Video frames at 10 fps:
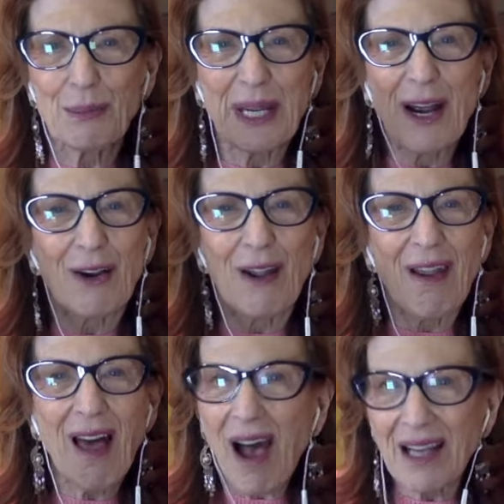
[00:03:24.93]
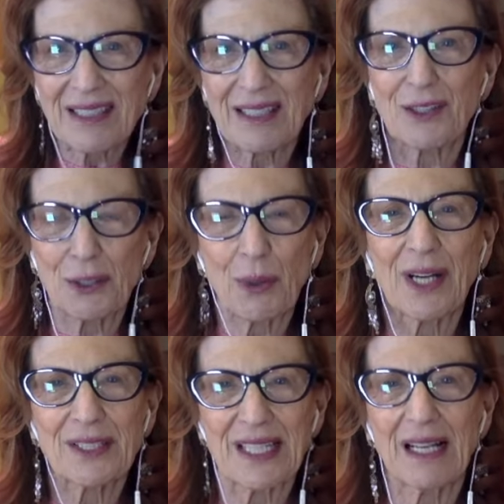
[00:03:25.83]
We are lost to
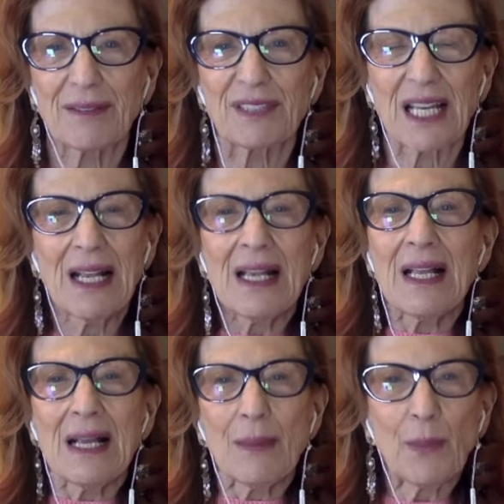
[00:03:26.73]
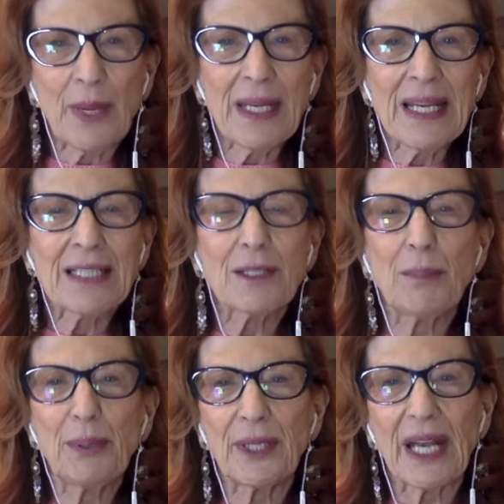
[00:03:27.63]
ourselves. We need to
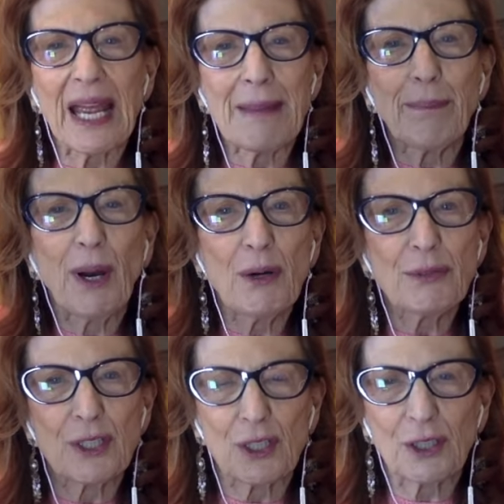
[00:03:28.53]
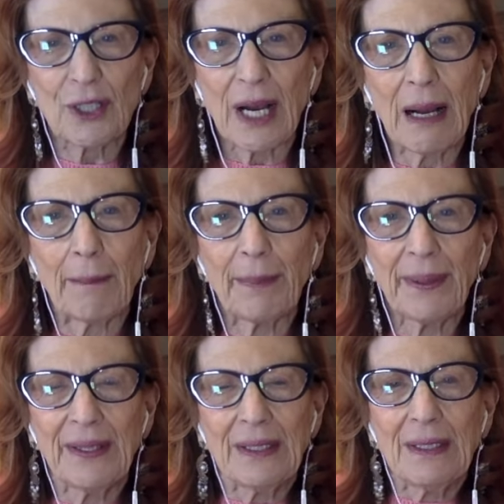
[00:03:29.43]
put a poster up
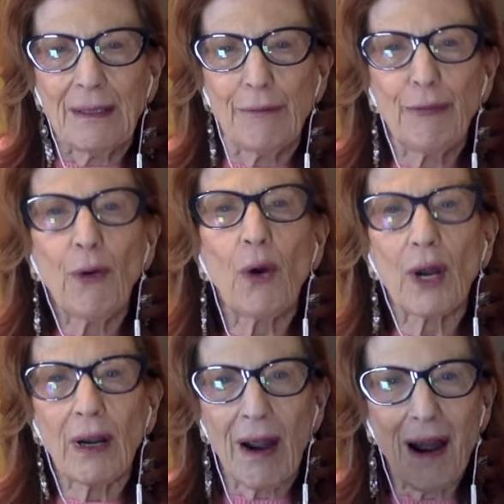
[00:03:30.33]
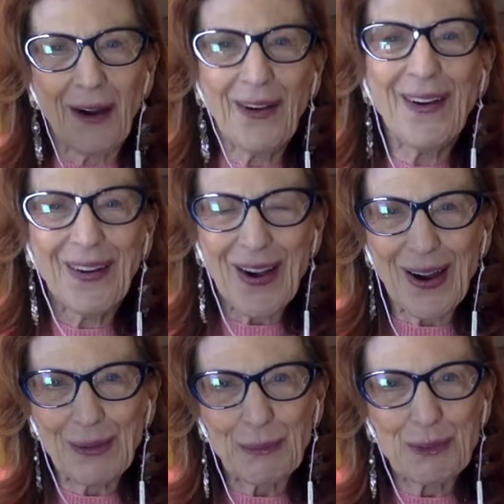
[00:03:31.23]
for our,
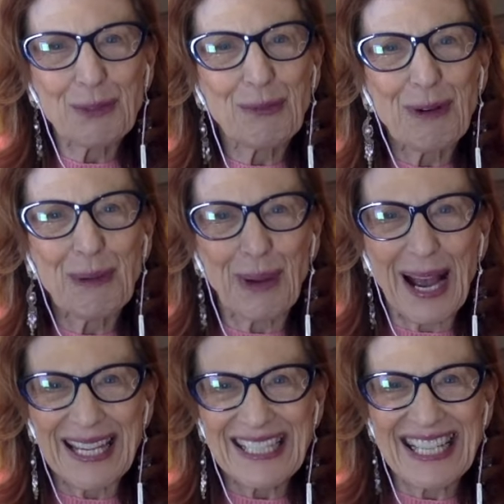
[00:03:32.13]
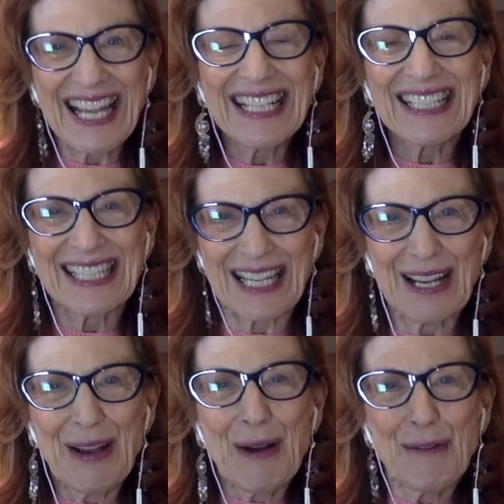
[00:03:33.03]
our true identity,
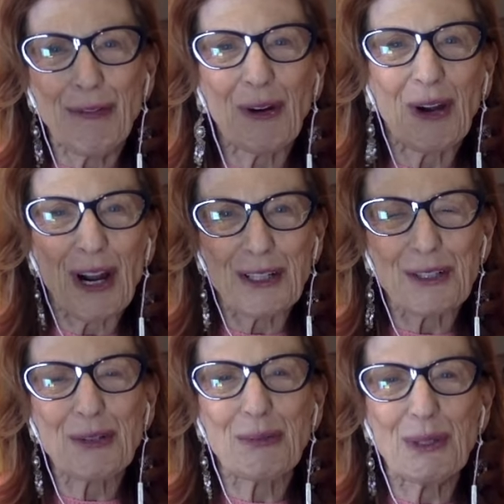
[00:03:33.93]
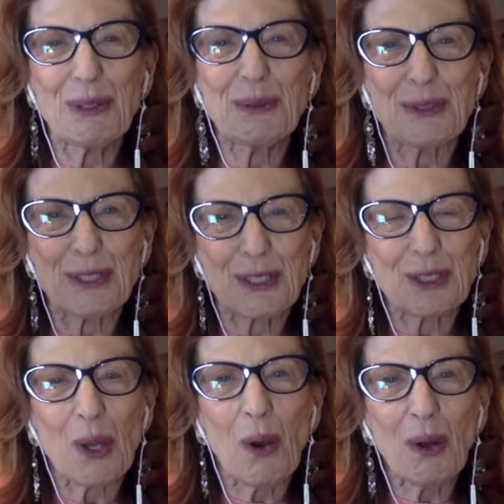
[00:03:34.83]
for our true
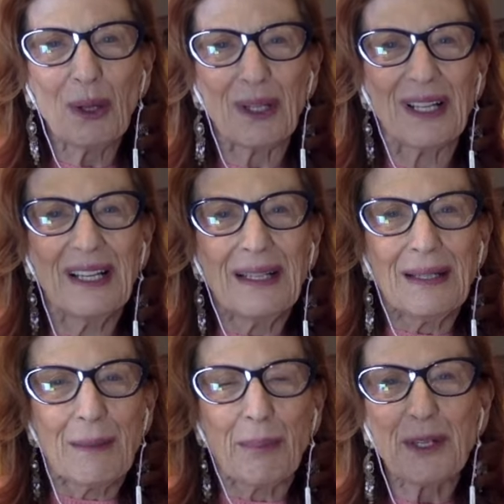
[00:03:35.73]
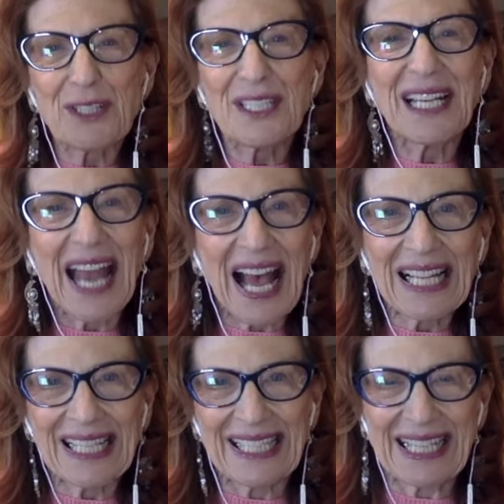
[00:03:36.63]
soul
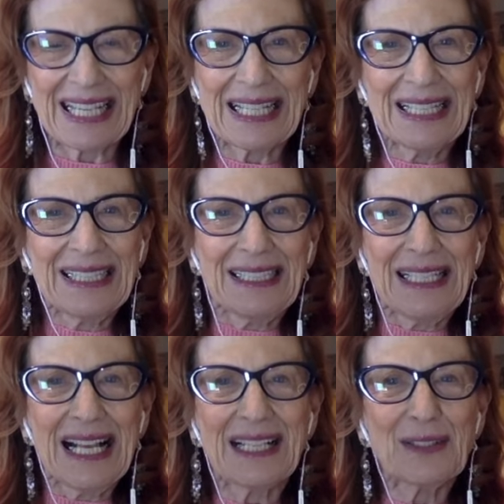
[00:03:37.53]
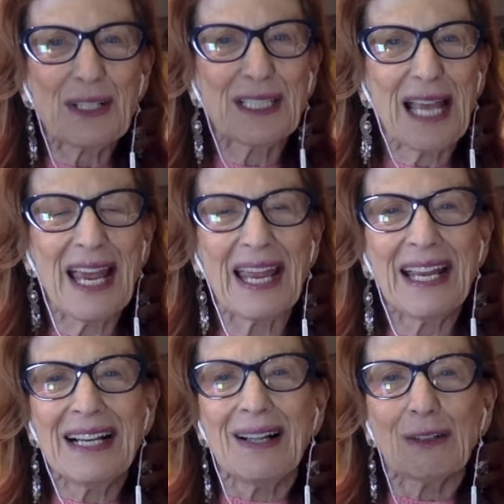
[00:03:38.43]
personality. And you
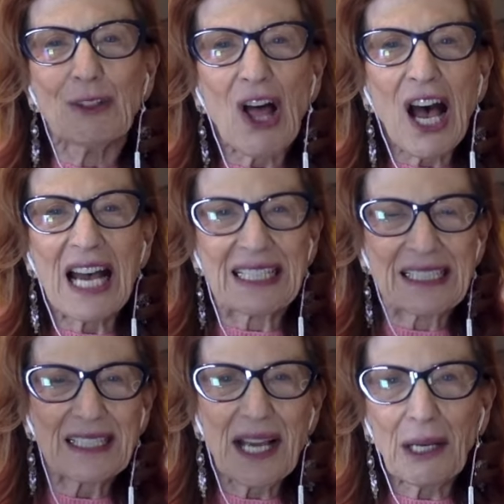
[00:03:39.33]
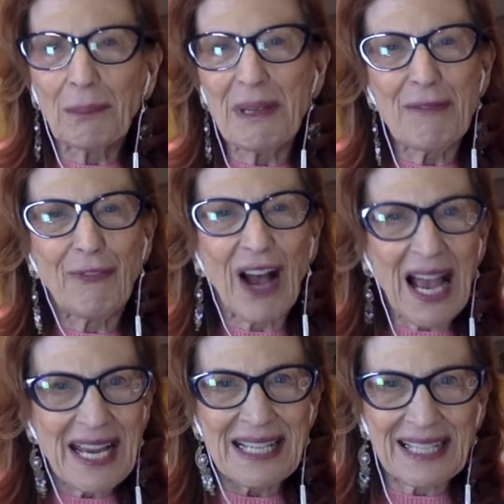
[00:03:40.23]
say, lost, help me
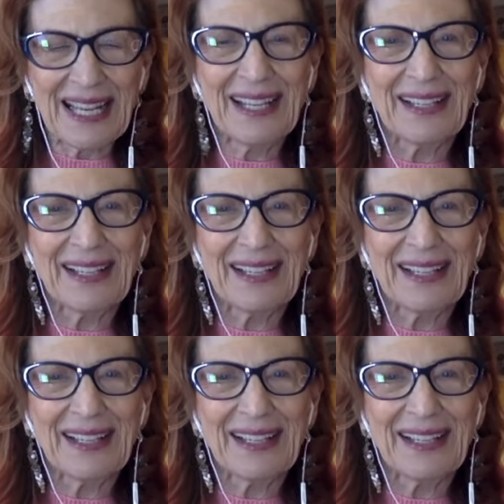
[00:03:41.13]
find.